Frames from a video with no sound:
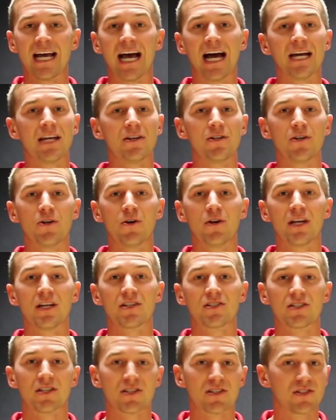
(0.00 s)
How you do it
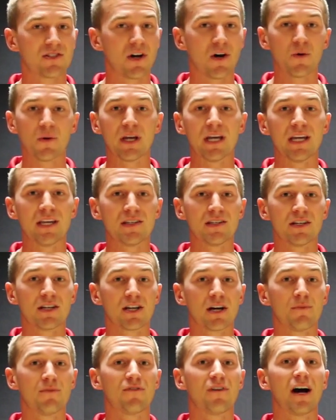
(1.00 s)
is just so easy to
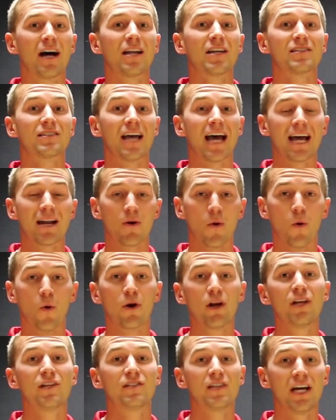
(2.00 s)
come find us at
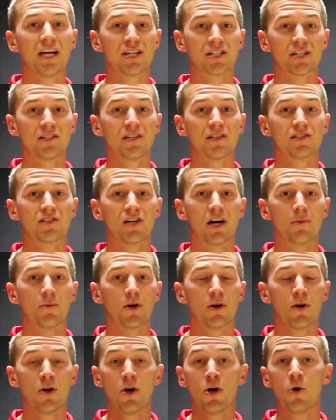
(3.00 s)
orientation this
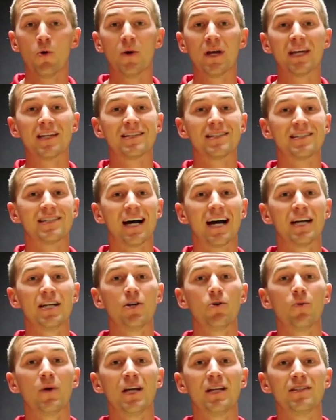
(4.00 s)
summer. We can
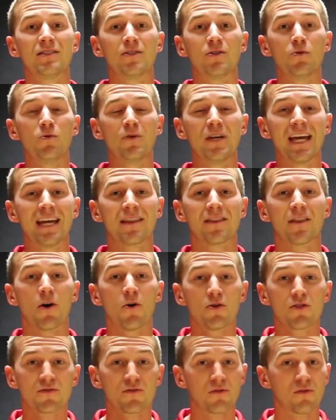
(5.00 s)
sign you in to get
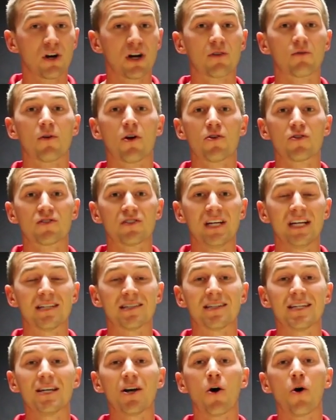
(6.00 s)
those front row
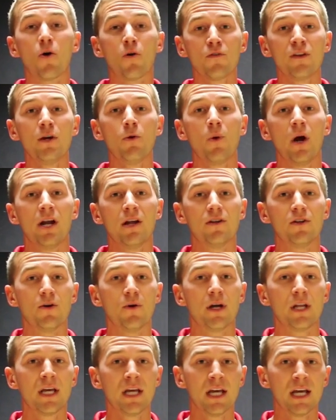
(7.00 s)
seats. The only way to
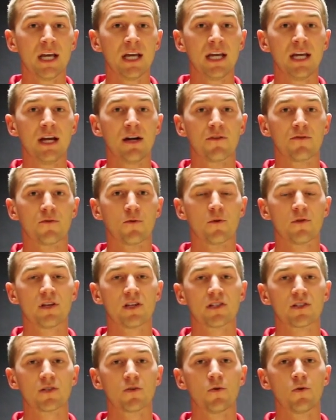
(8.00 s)
do it here for
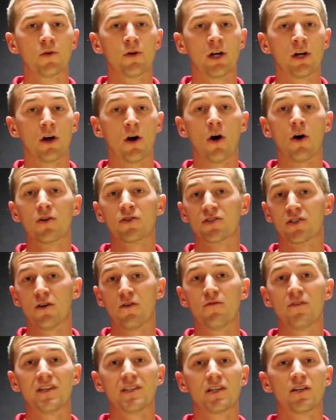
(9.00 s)
this school year.
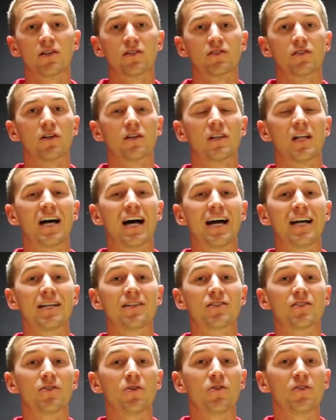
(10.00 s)
Also, visit us
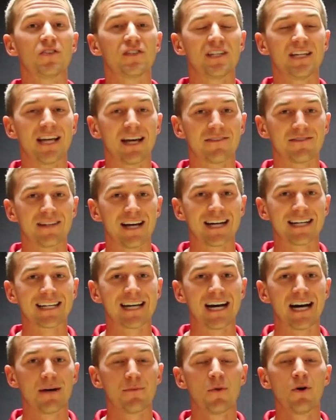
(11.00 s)
online,
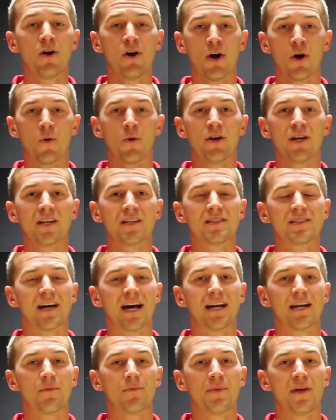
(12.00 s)
studentcf.com, where you can
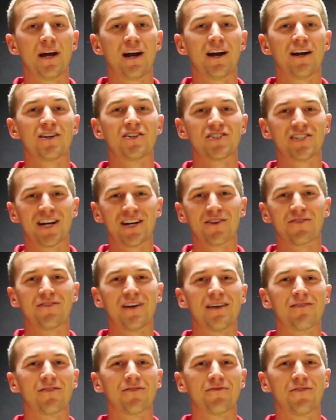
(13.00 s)
sign up there and share your
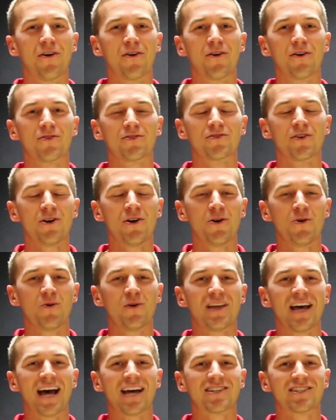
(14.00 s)
favorite photos
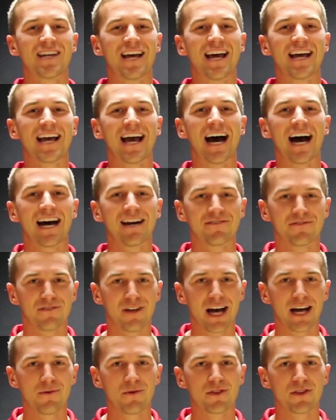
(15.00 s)
with hashtag
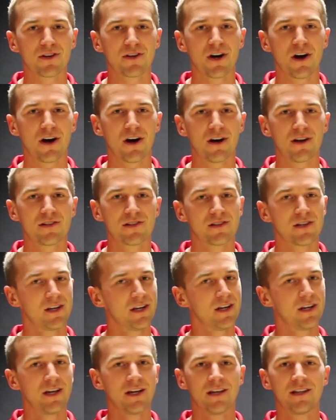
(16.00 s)
iFlyWithTheCards.
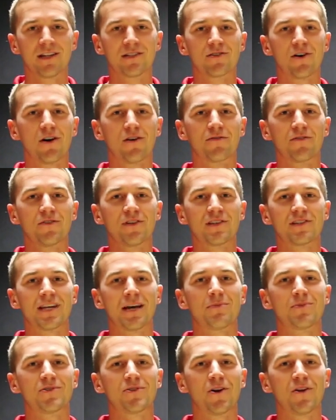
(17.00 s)
That's all for this
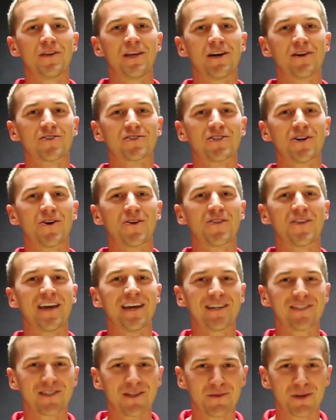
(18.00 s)
episode of The L Show.
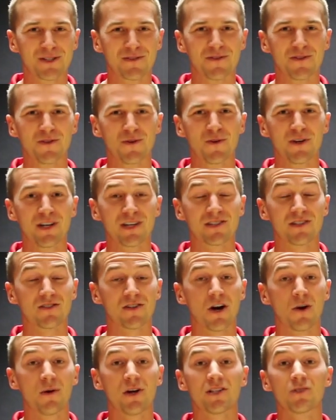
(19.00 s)
Thanks so much for joining us as
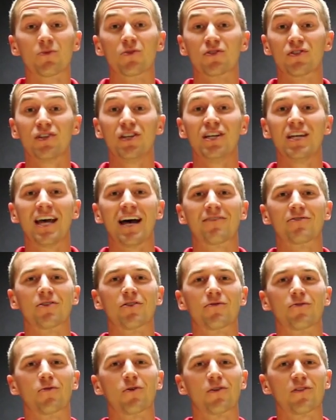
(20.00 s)
always, and we'll see you after
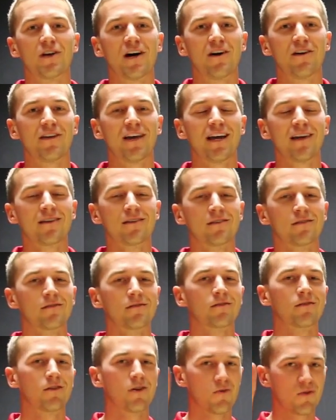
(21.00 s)
the fourth holiday.
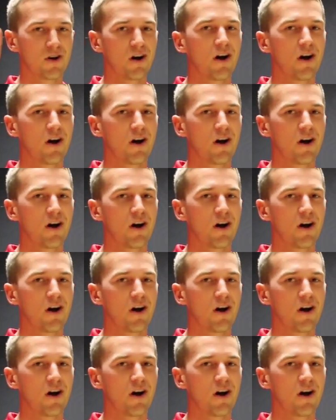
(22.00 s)
Go